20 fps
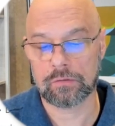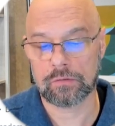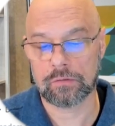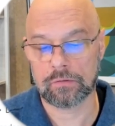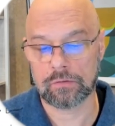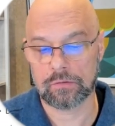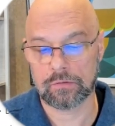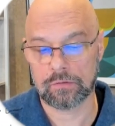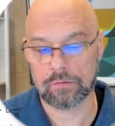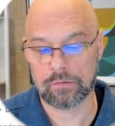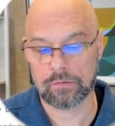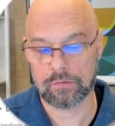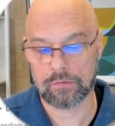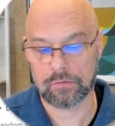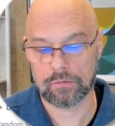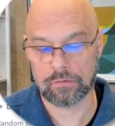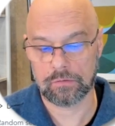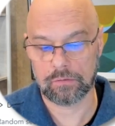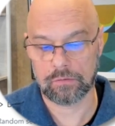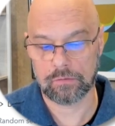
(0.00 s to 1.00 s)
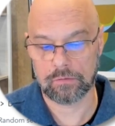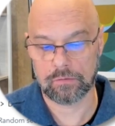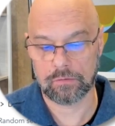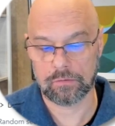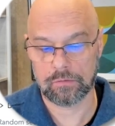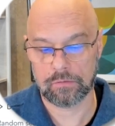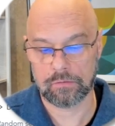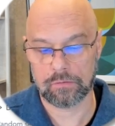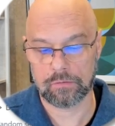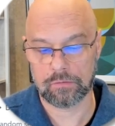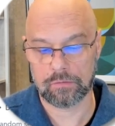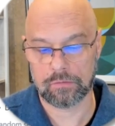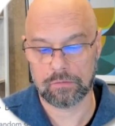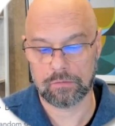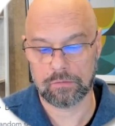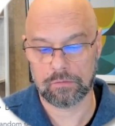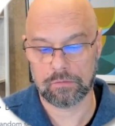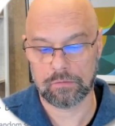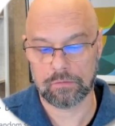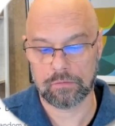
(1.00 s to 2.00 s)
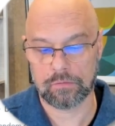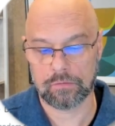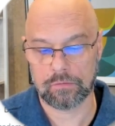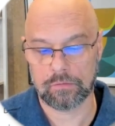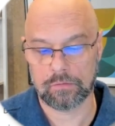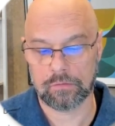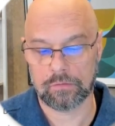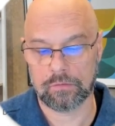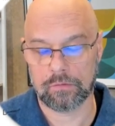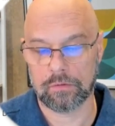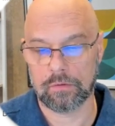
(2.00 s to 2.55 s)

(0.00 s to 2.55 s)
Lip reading: [no speech]